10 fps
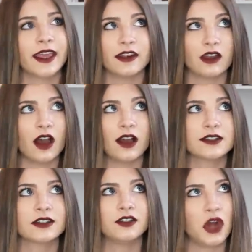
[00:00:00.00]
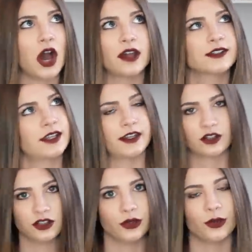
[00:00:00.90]
cannot not
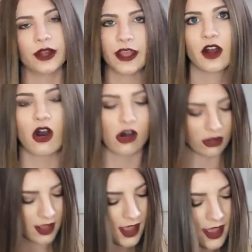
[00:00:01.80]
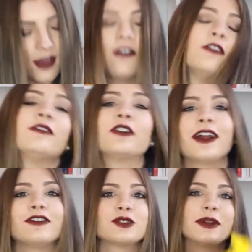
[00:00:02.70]
include in a haul, Forever